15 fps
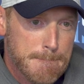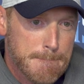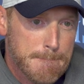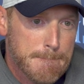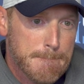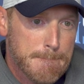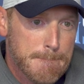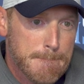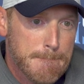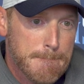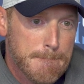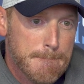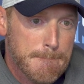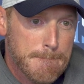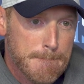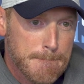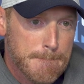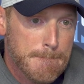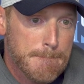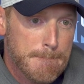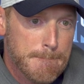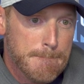loading the box, you know,
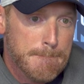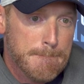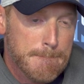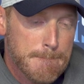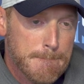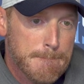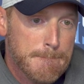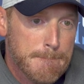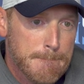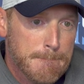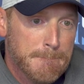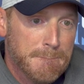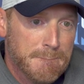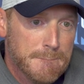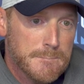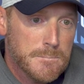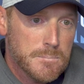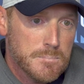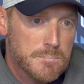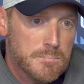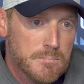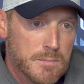focusing on trying to stop your run
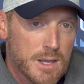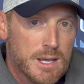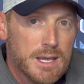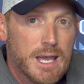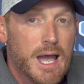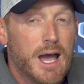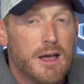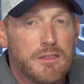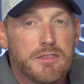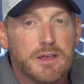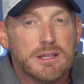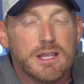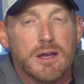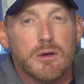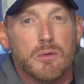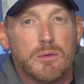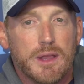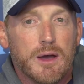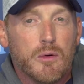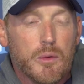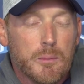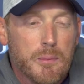game? Yeah, I think that
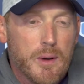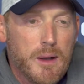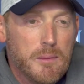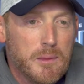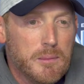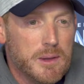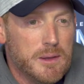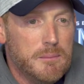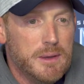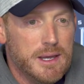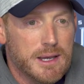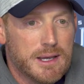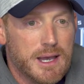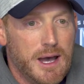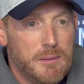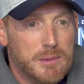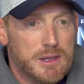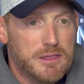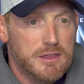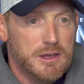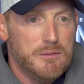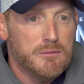will probably be a common
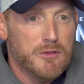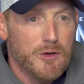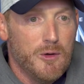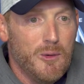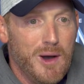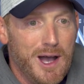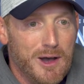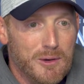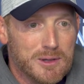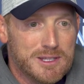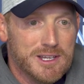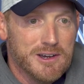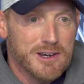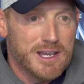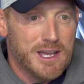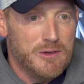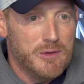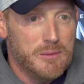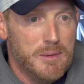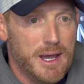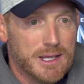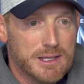theme for a while with Derrick
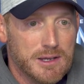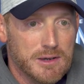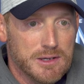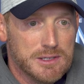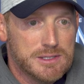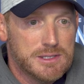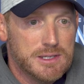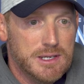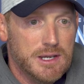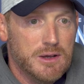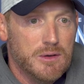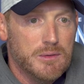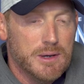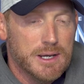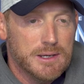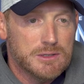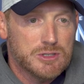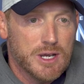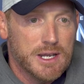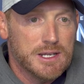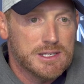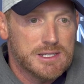Henry back there is, you know,
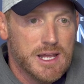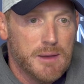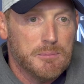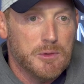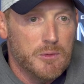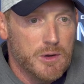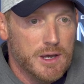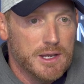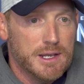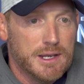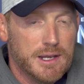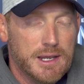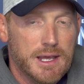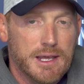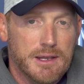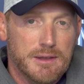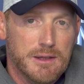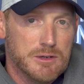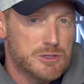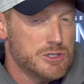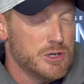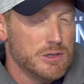trying to stop the run, and
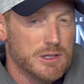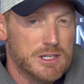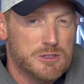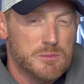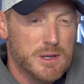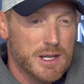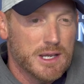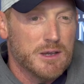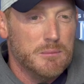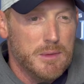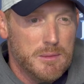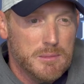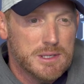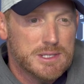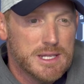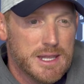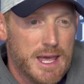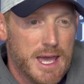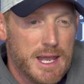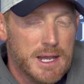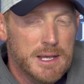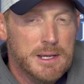there certainly has been a commitment to
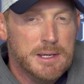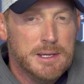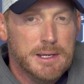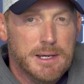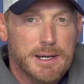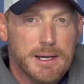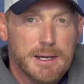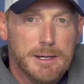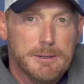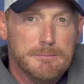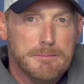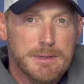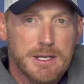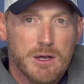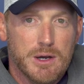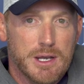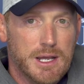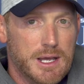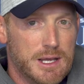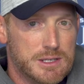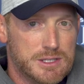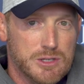that. You know, and
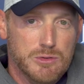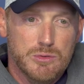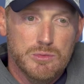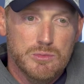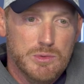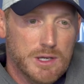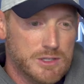as you